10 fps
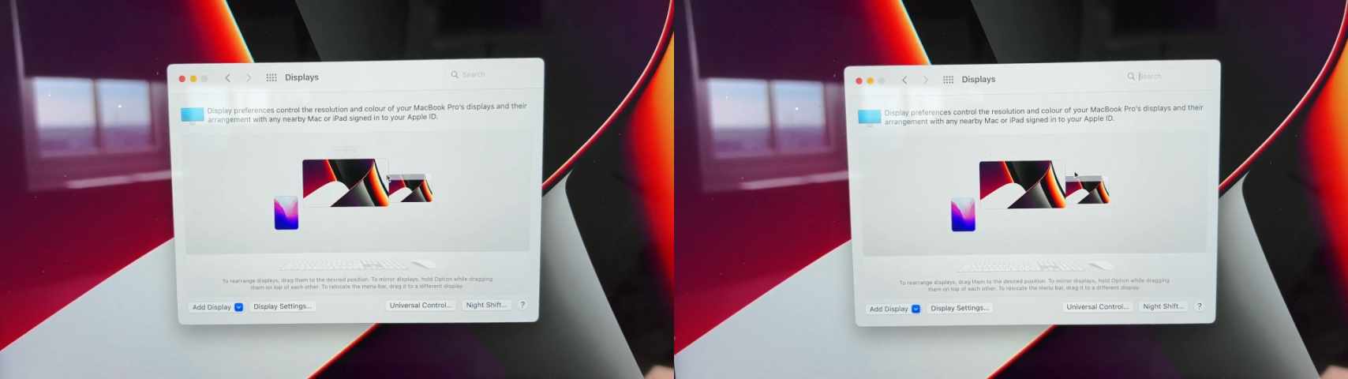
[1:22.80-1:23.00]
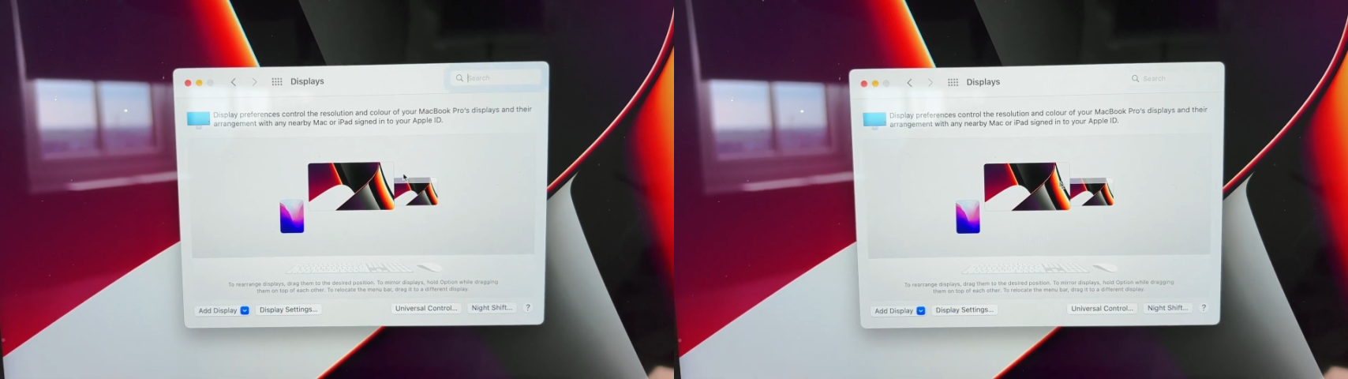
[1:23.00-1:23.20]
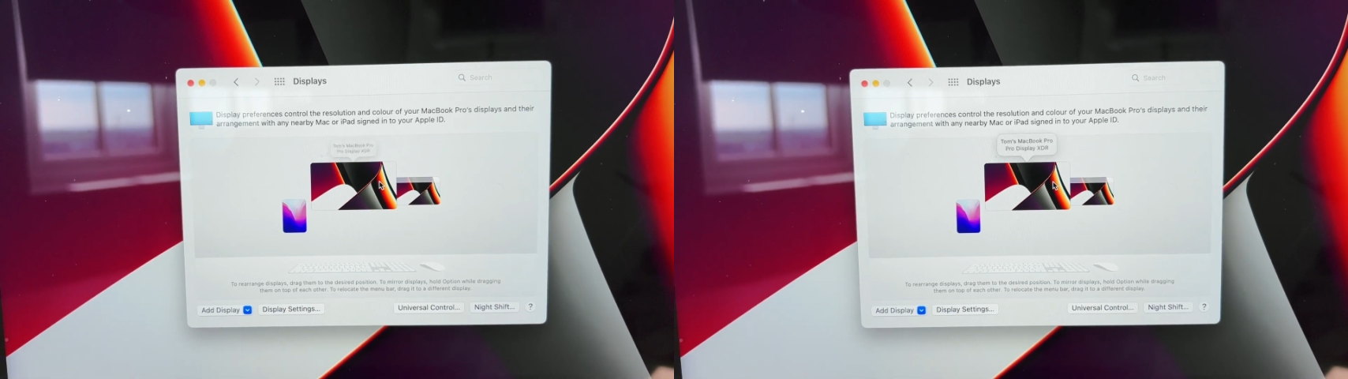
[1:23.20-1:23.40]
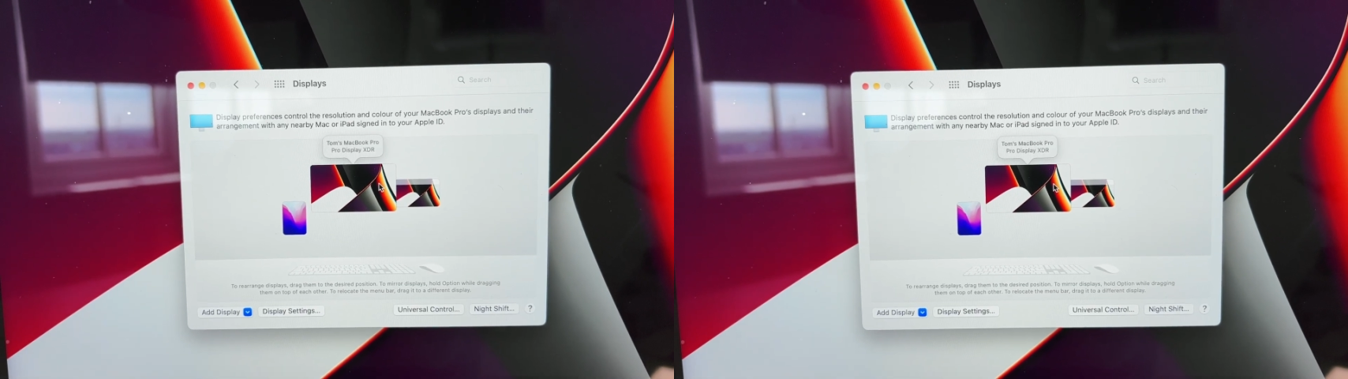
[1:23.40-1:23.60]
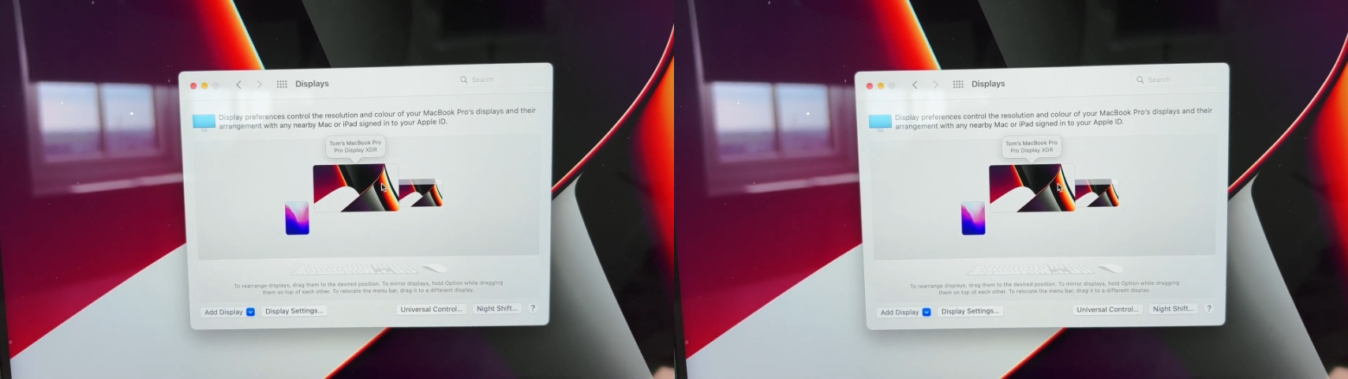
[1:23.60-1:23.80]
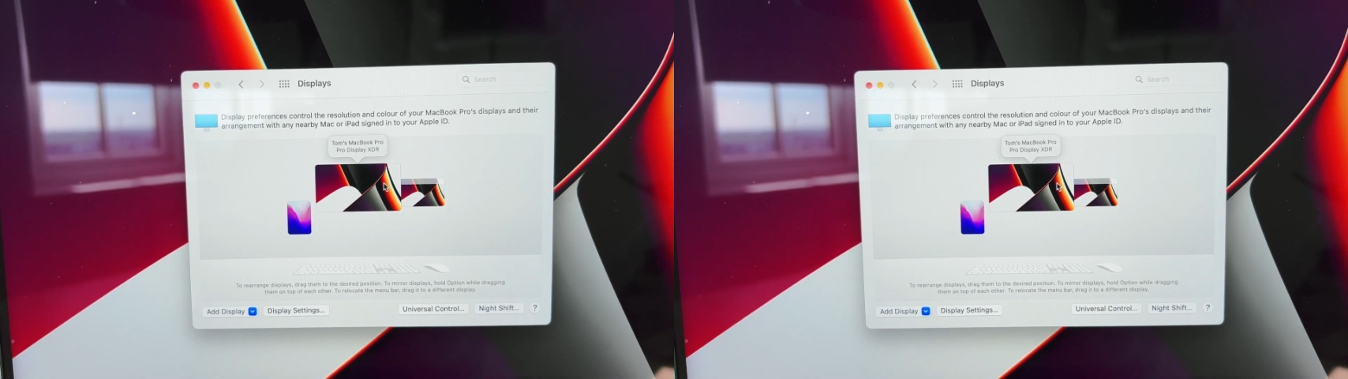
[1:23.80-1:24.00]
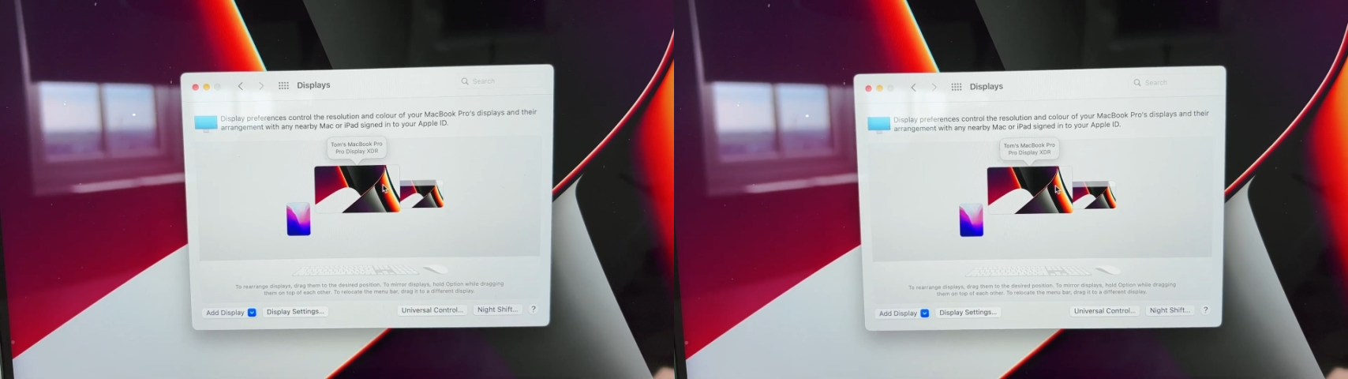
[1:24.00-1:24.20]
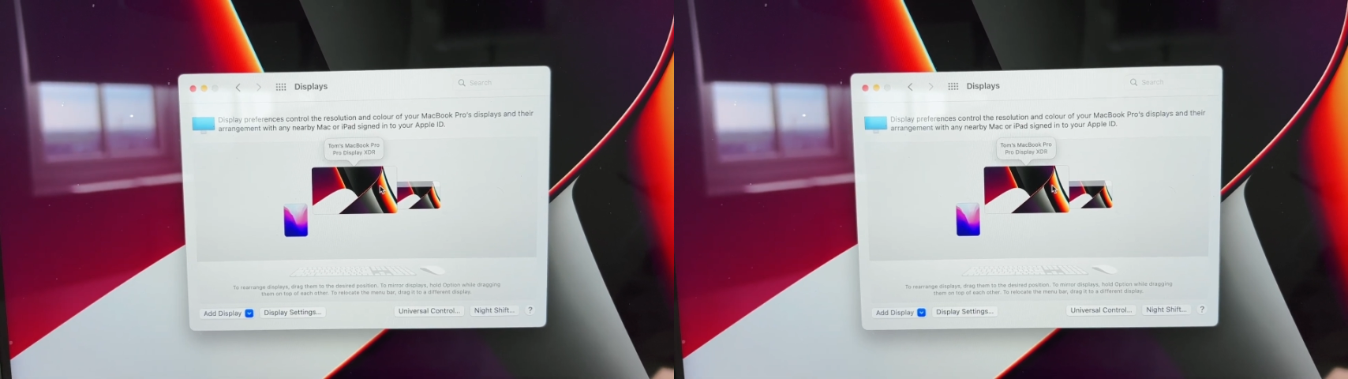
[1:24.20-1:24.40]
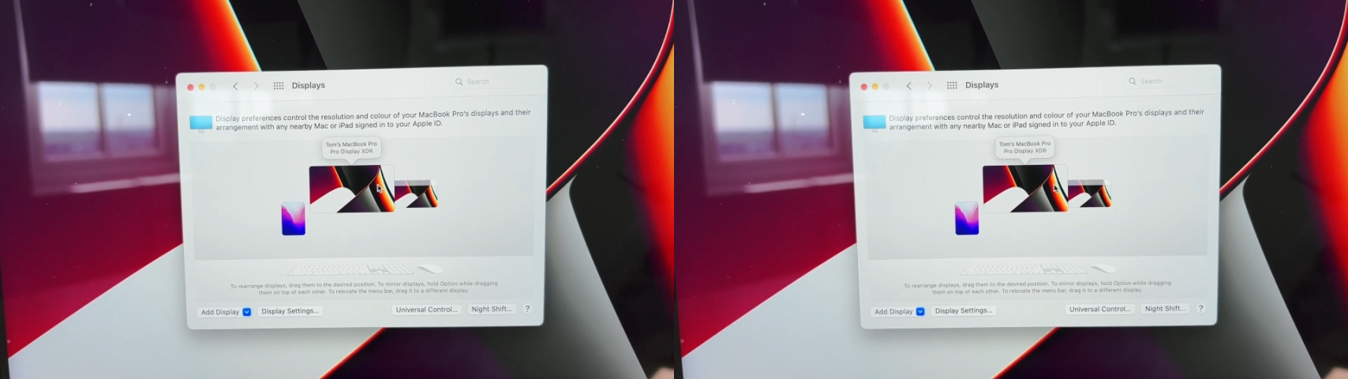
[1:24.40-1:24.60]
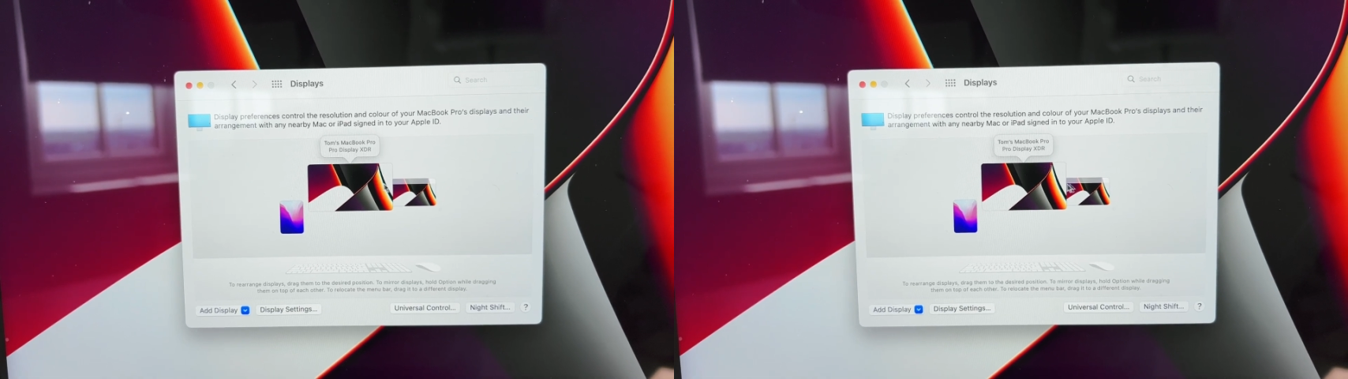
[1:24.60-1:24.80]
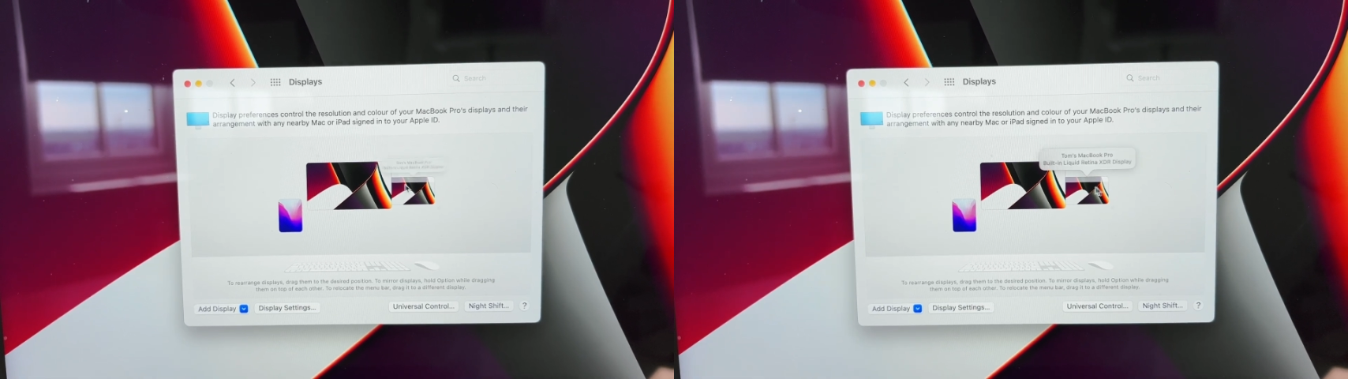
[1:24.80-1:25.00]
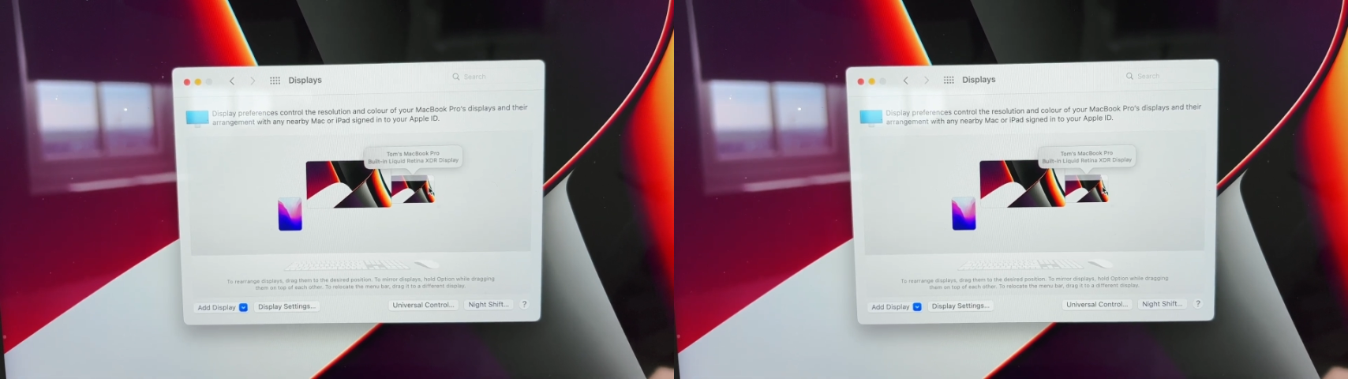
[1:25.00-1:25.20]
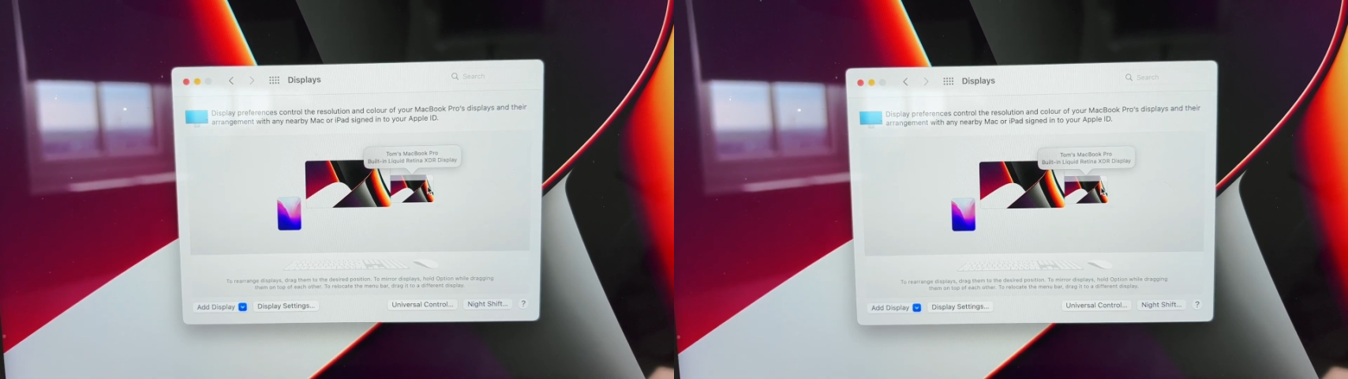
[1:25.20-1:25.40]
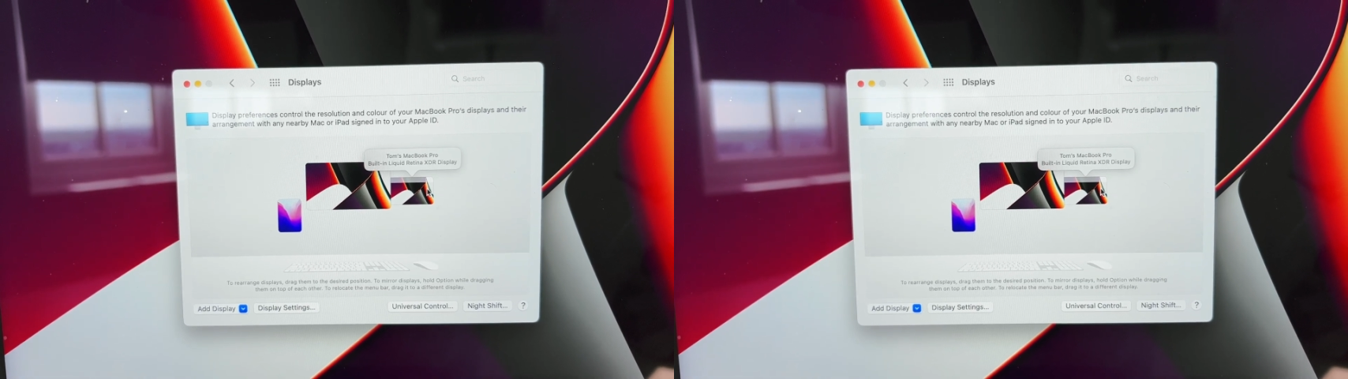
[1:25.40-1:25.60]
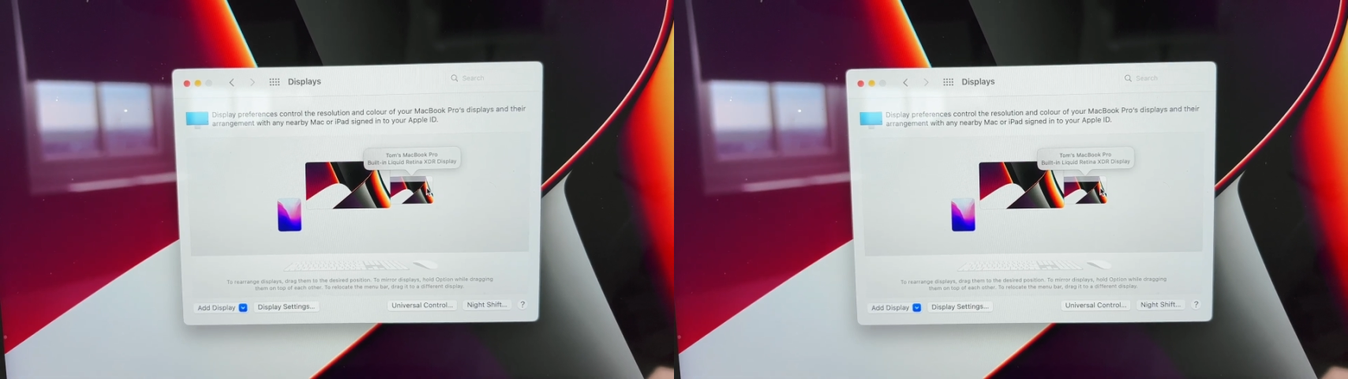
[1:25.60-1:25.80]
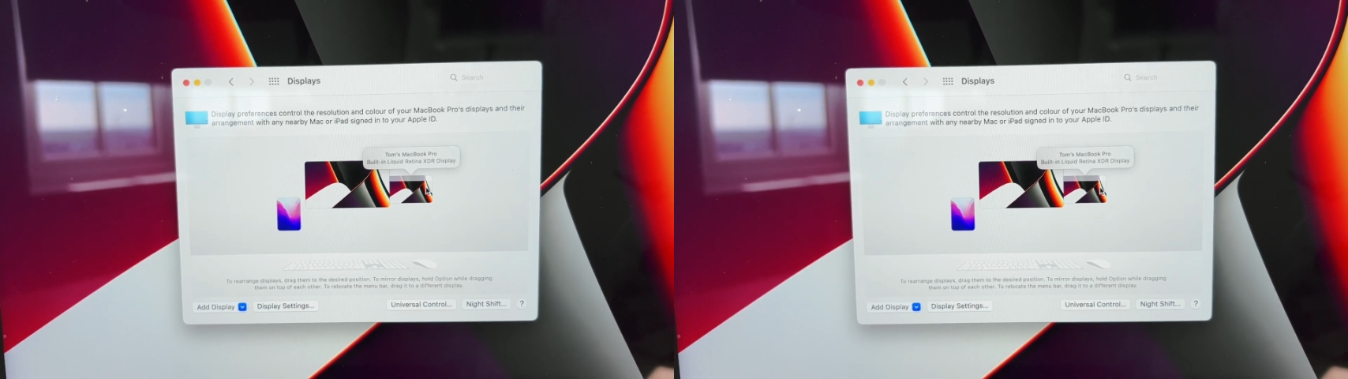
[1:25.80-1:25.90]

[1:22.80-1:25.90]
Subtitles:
No face is visible, so there are no lips to read.